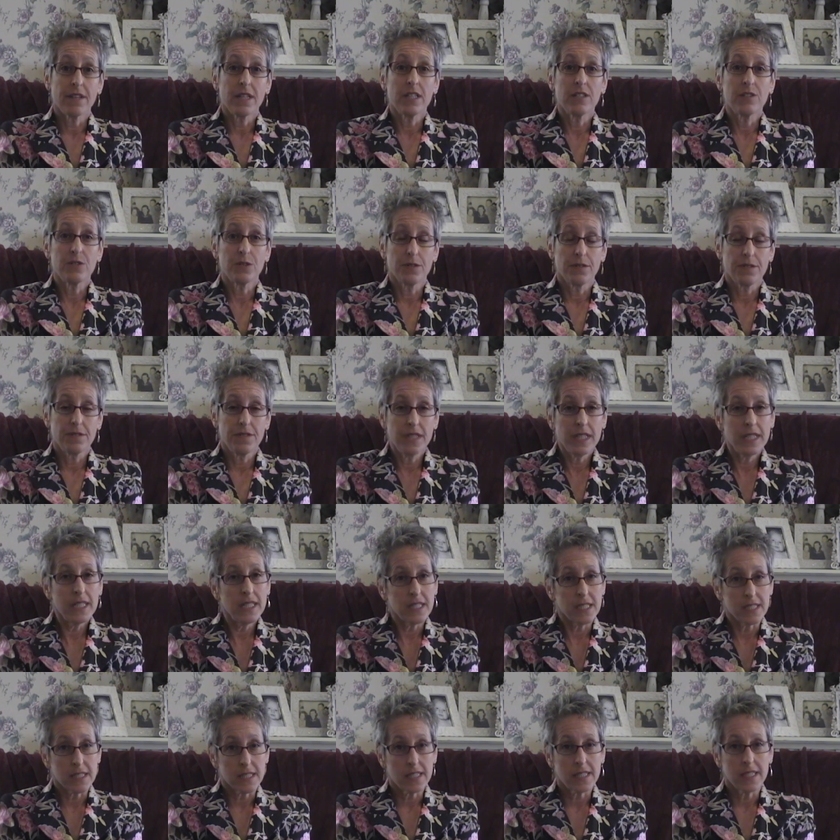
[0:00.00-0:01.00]

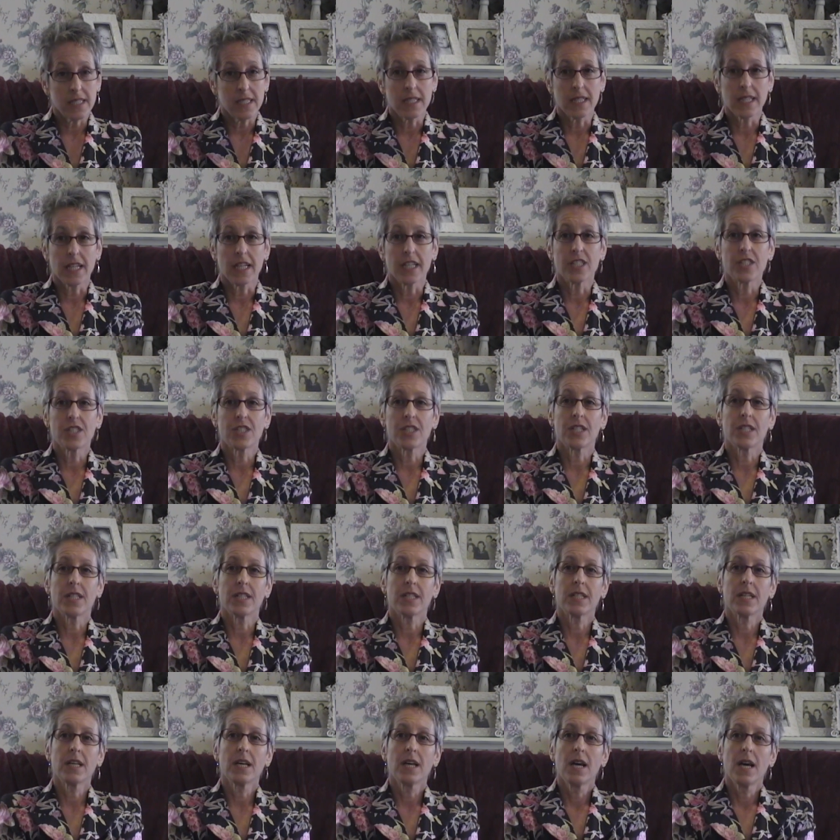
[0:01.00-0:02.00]
intravenous
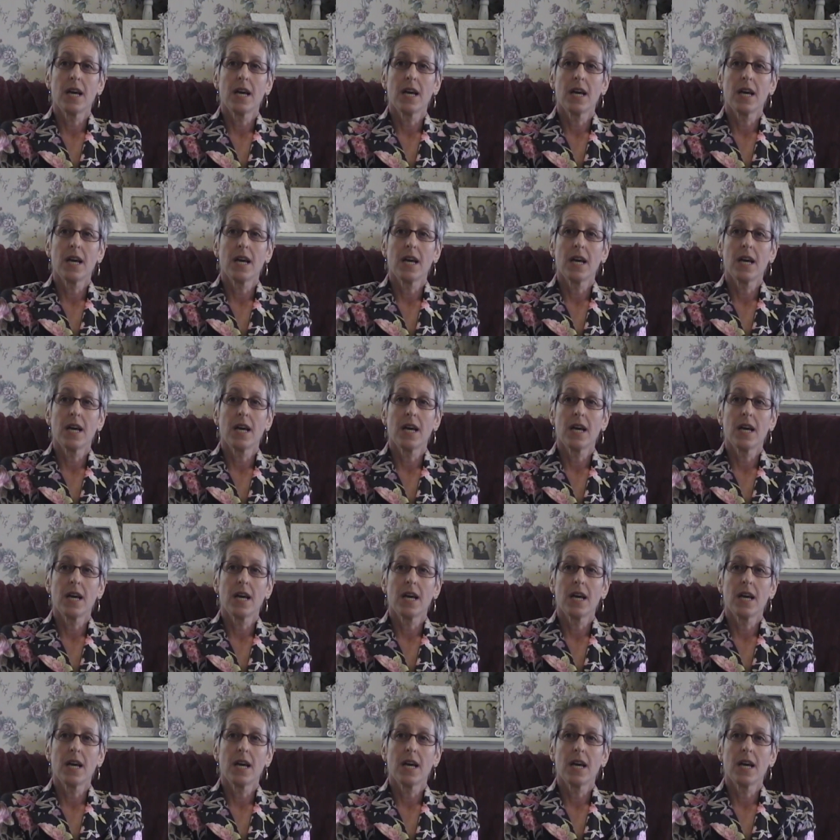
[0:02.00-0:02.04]
chelation,